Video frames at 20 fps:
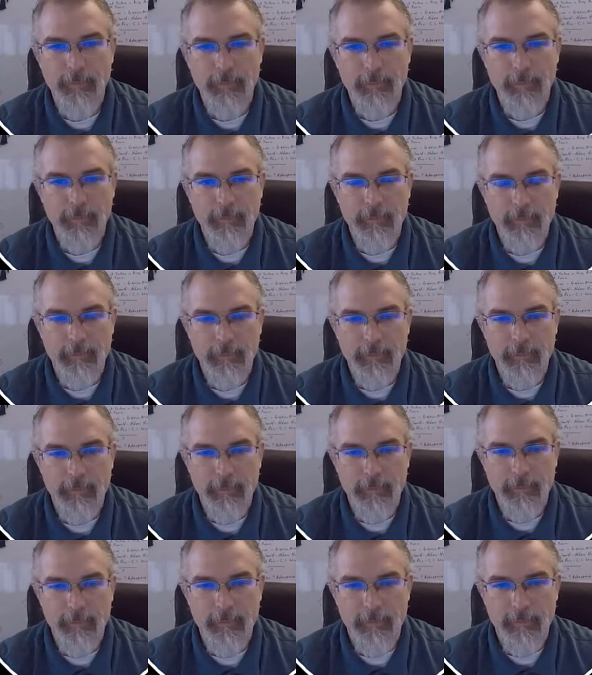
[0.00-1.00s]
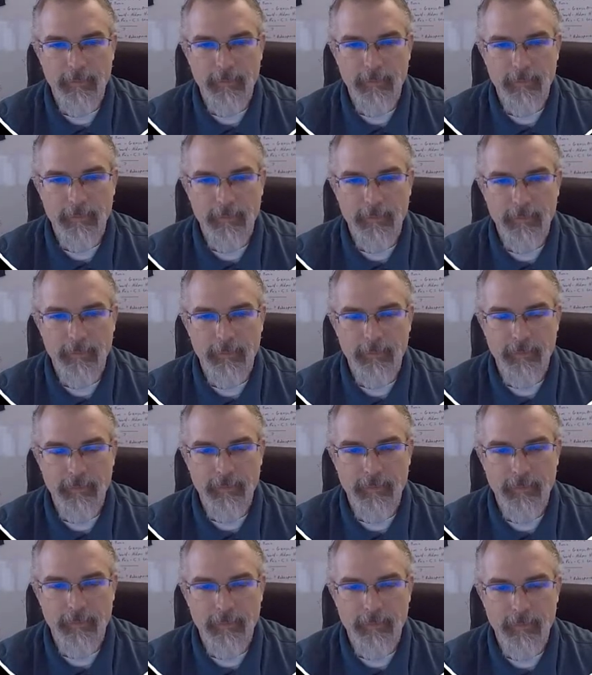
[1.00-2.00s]

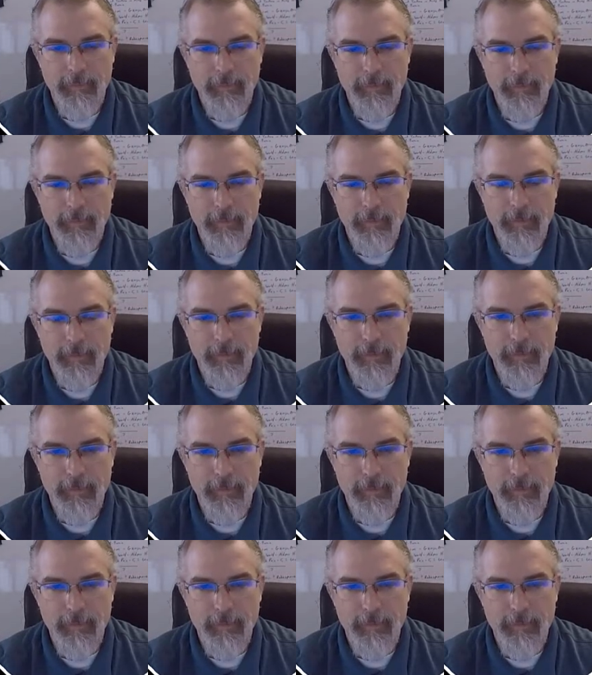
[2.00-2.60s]
Nothing is said.